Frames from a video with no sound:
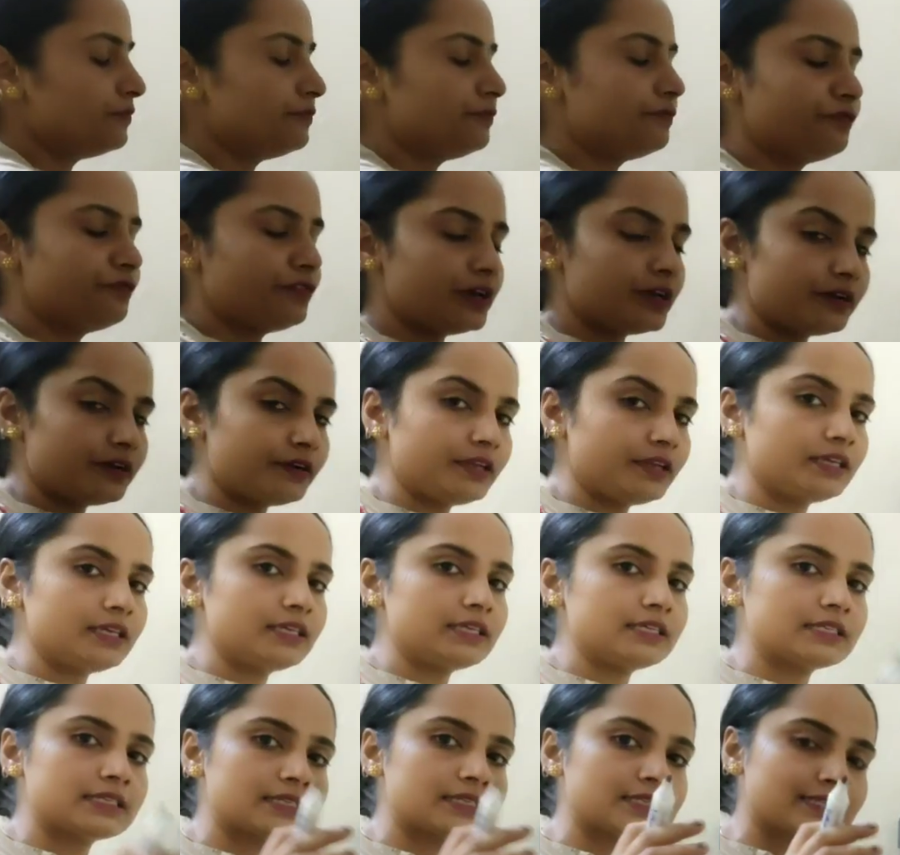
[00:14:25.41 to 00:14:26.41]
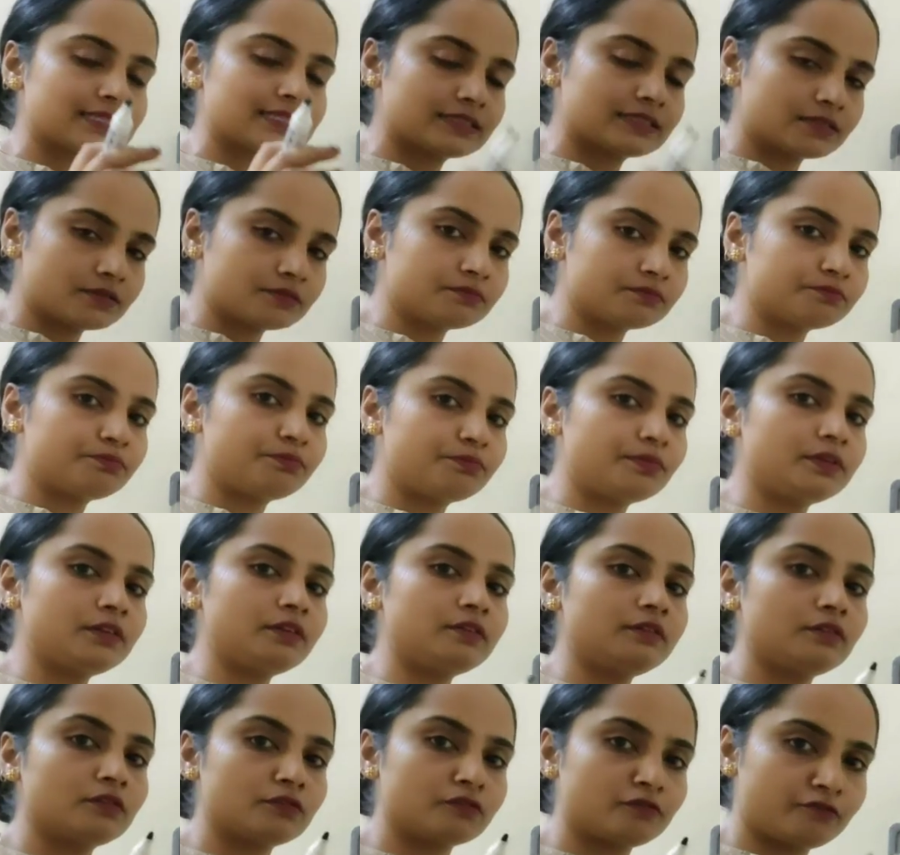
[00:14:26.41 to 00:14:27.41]
very simple
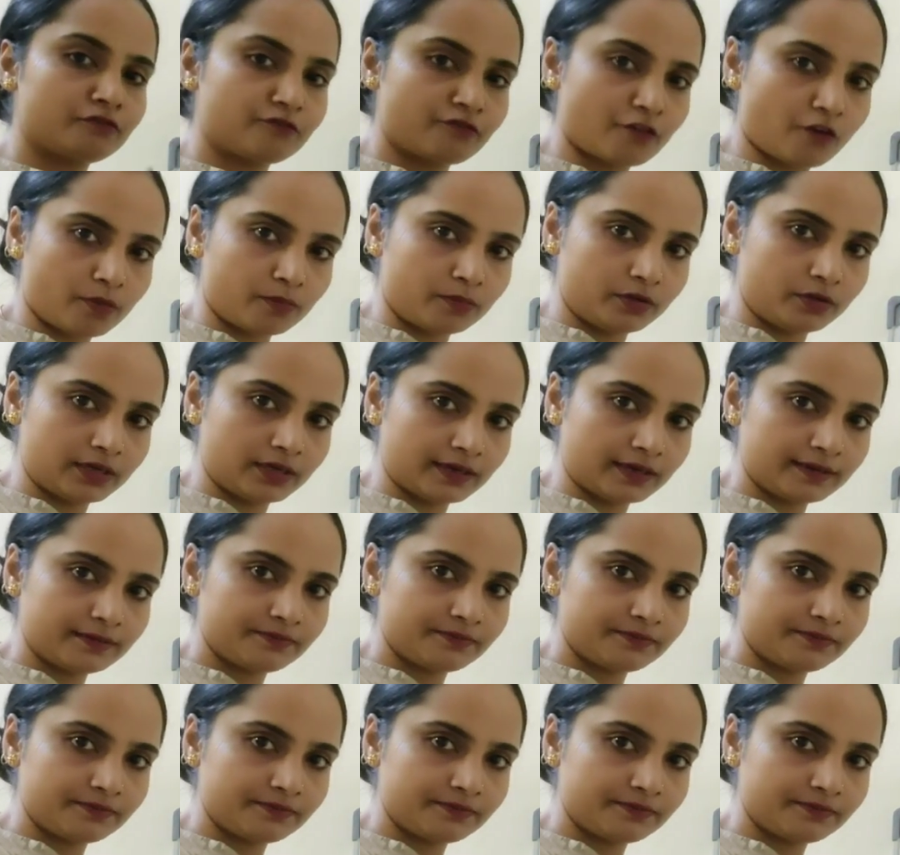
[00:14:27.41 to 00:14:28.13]
formula.